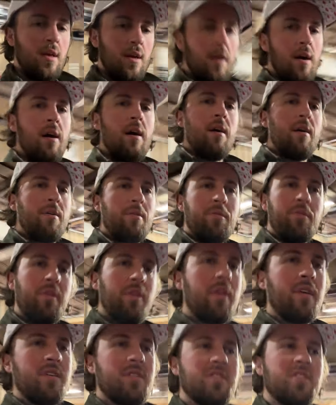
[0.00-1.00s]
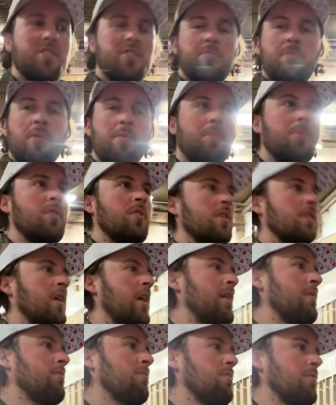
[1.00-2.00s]
Uh, there were only like six people in
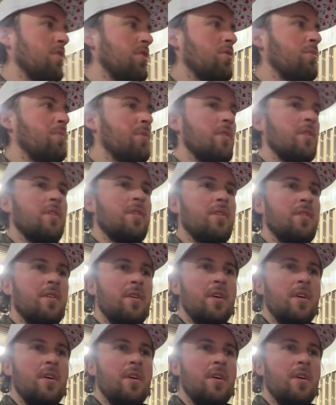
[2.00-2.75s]
line when we opened,